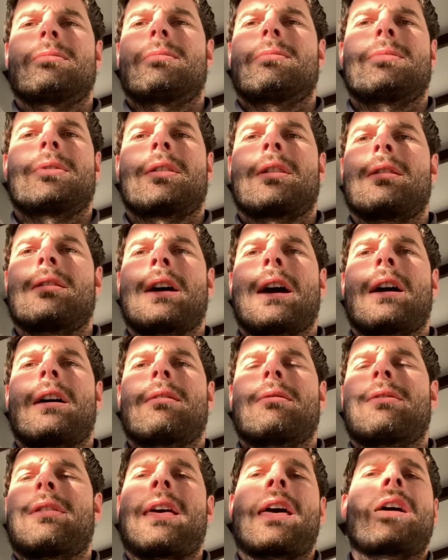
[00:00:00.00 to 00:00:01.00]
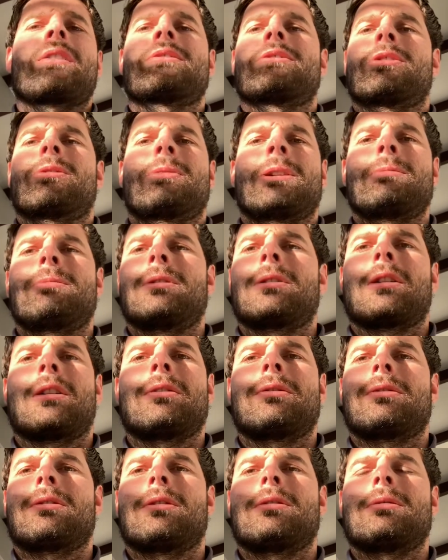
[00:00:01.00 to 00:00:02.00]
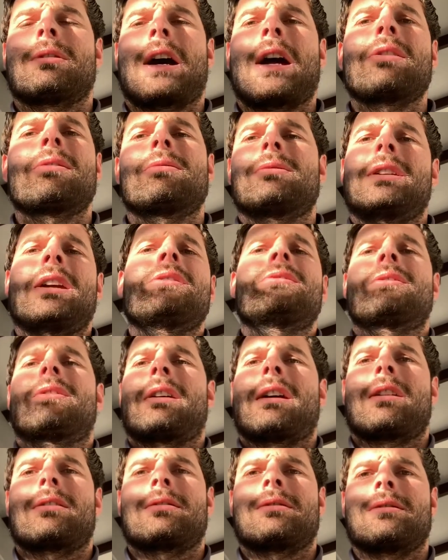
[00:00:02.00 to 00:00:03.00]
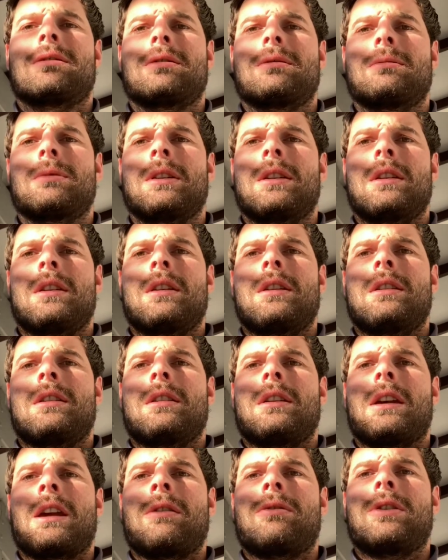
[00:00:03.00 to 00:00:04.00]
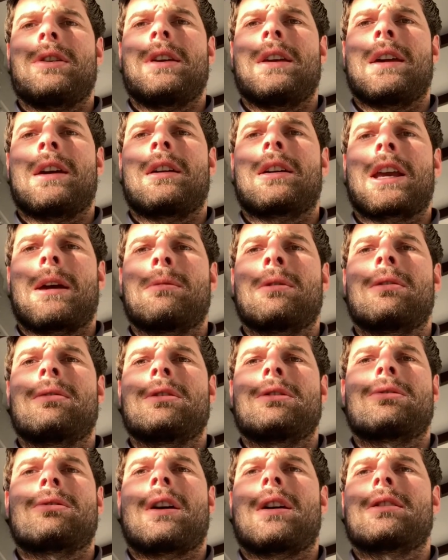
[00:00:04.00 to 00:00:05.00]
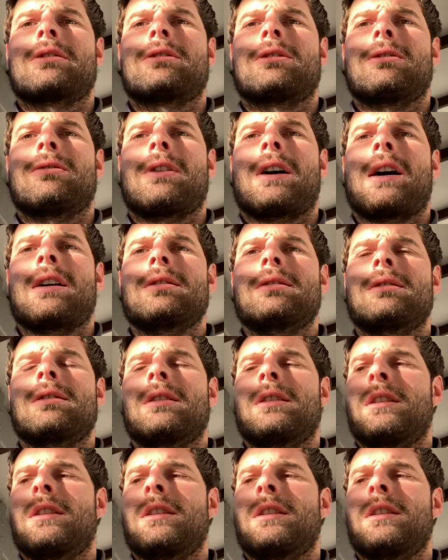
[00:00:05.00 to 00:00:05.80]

you know, thousands of people go through, tens of thousands, every year coming off these drugs too fast.